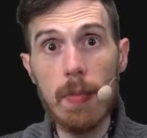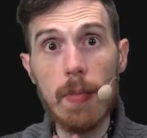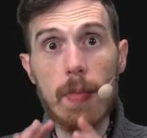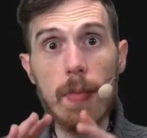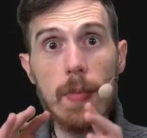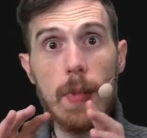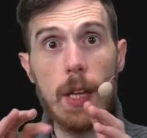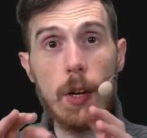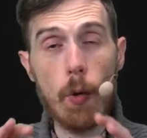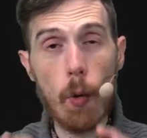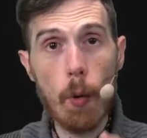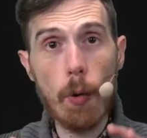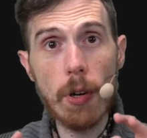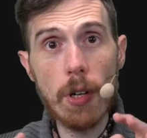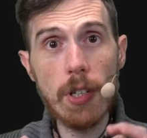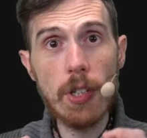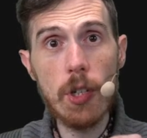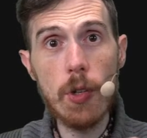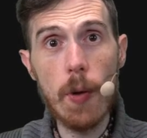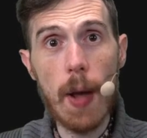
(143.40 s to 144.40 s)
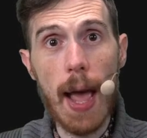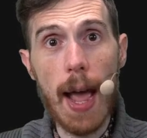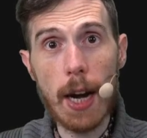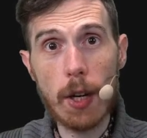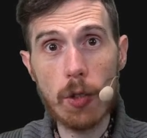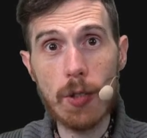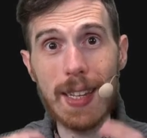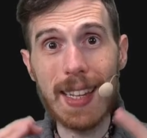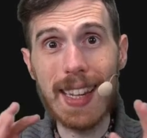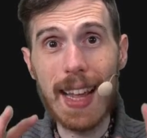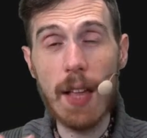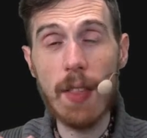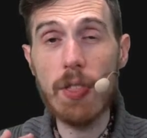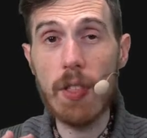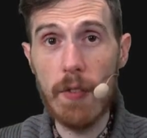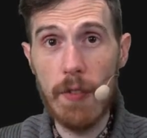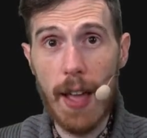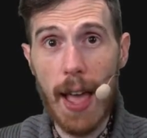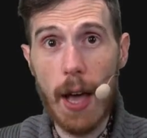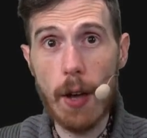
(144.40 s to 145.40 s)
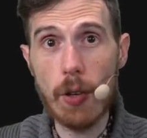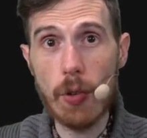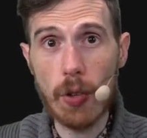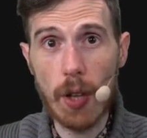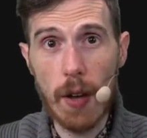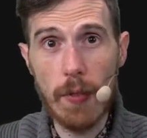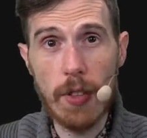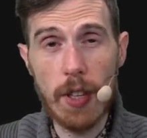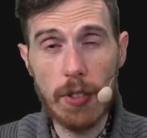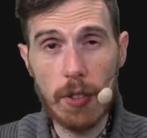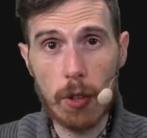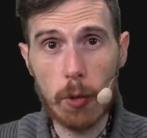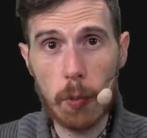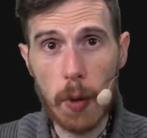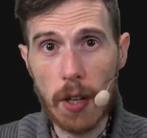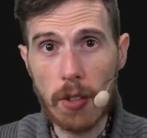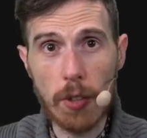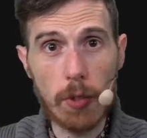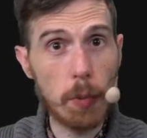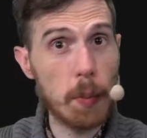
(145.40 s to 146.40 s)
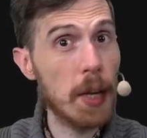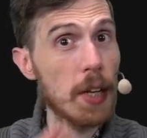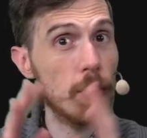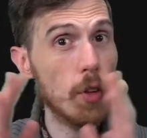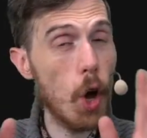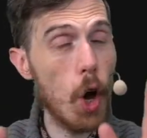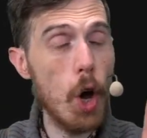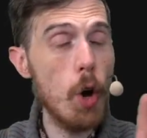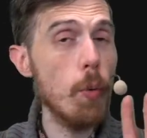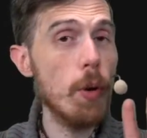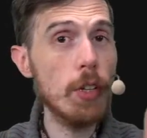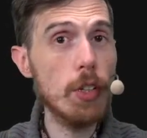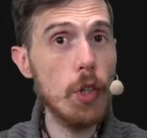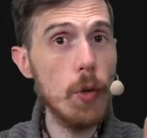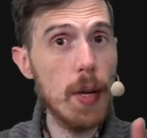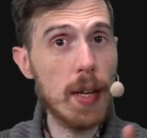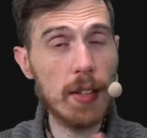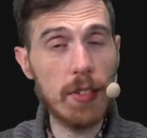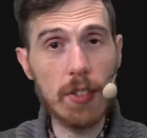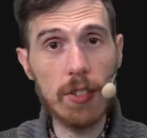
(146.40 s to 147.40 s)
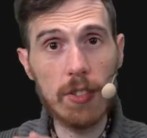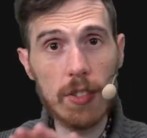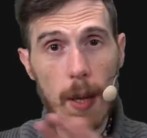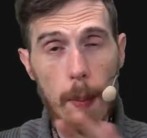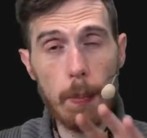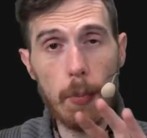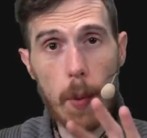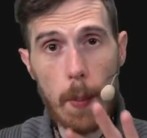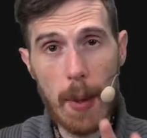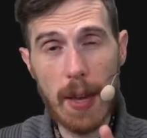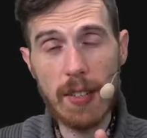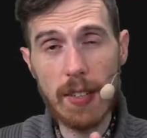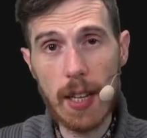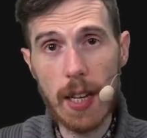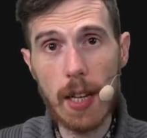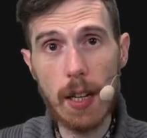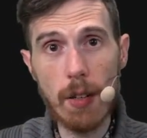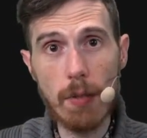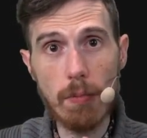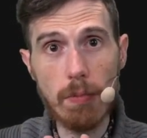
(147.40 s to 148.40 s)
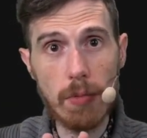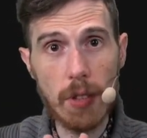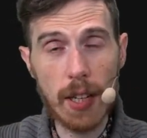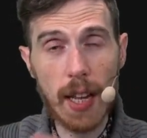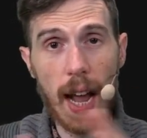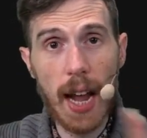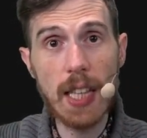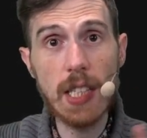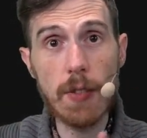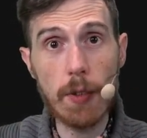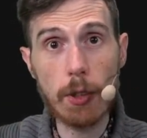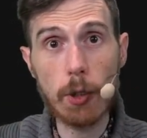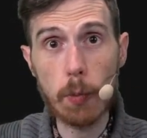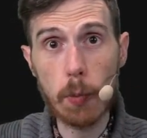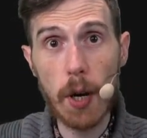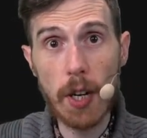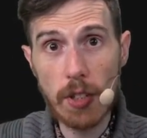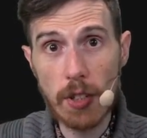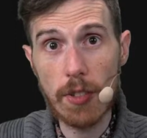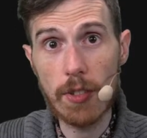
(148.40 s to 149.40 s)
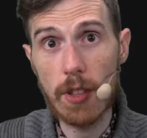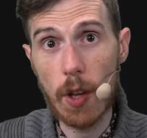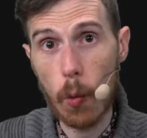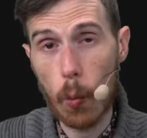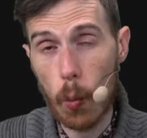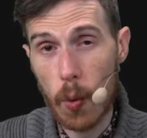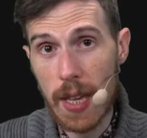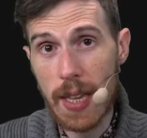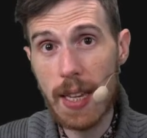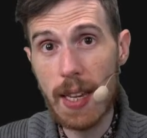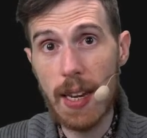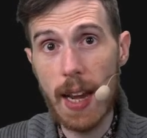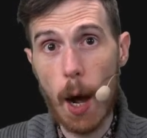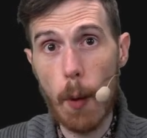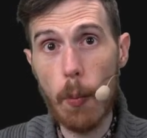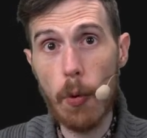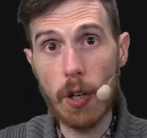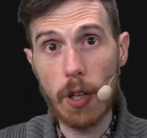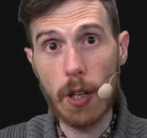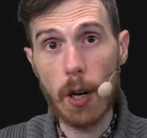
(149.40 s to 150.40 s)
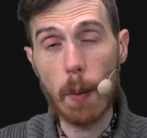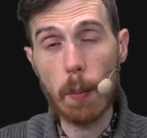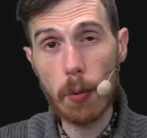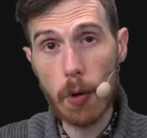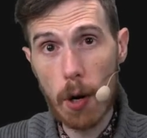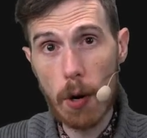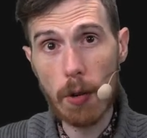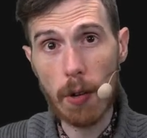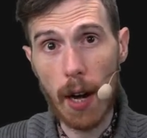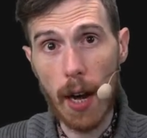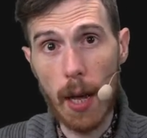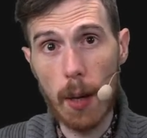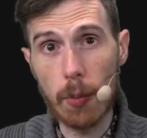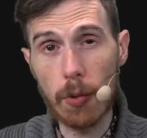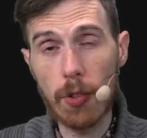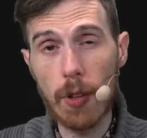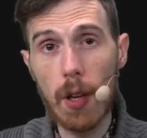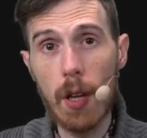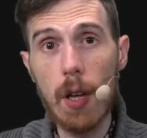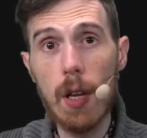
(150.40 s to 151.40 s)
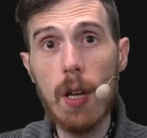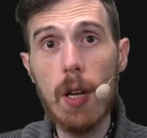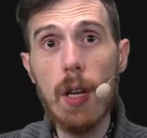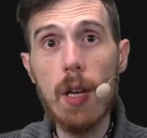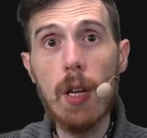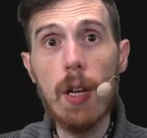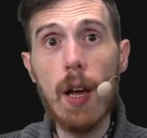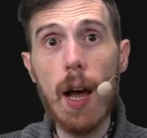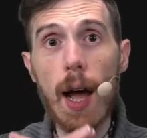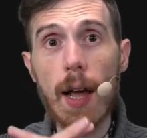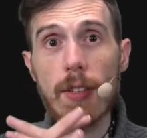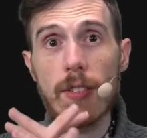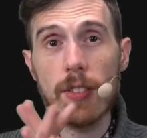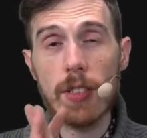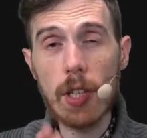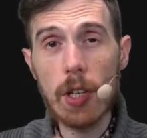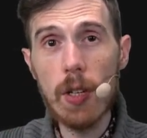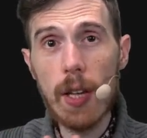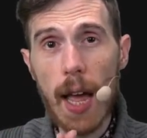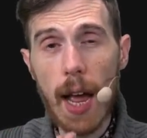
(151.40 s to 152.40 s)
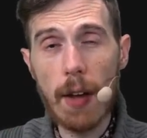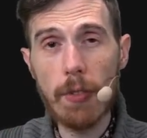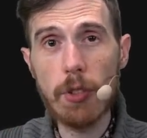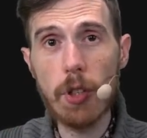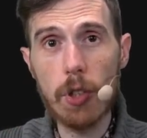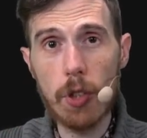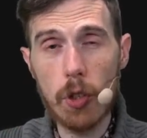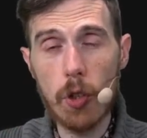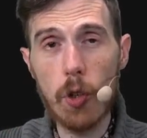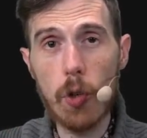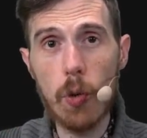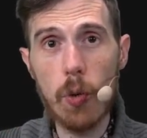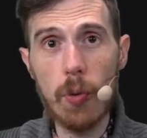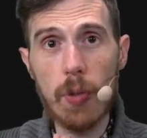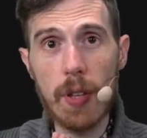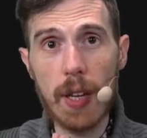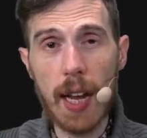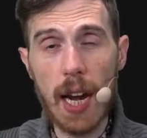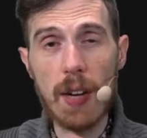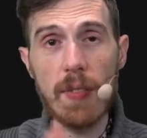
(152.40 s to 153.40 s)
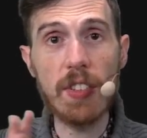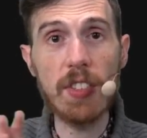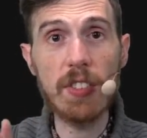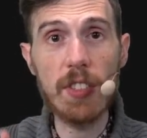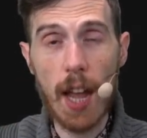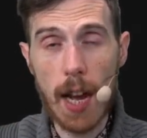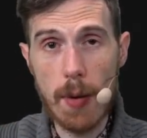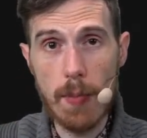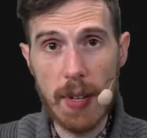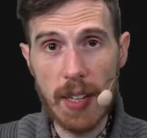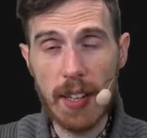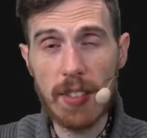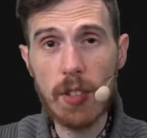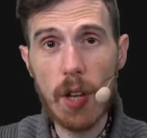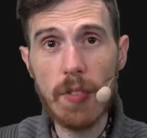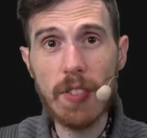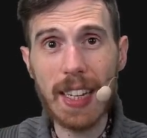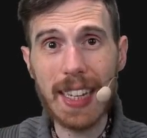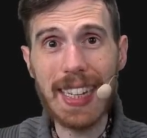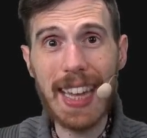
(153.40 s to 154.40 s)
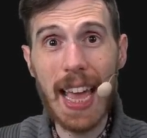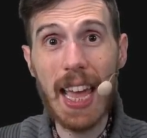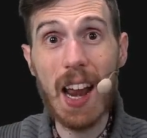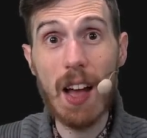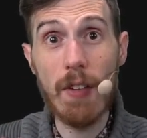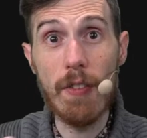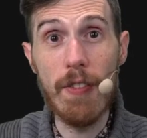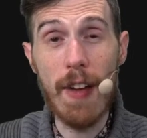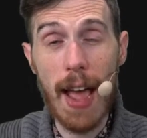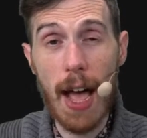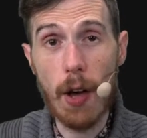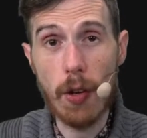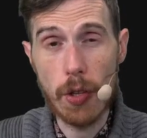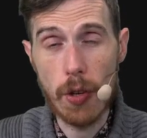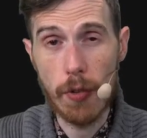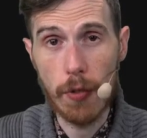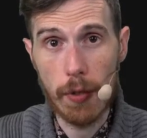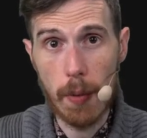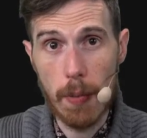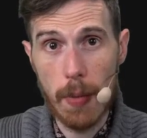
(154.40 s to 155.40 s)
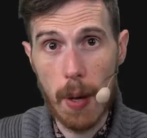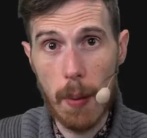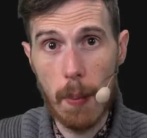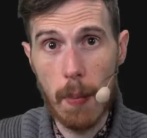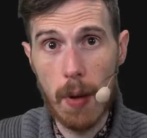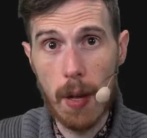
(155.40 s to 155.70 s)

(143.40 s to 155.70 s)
In order to actually get the values of these expressions, because all we're doing is supplementing the kinds of expressions that we can now put in our programs, I still have to do the kind of assignment. I still have to get a value from them.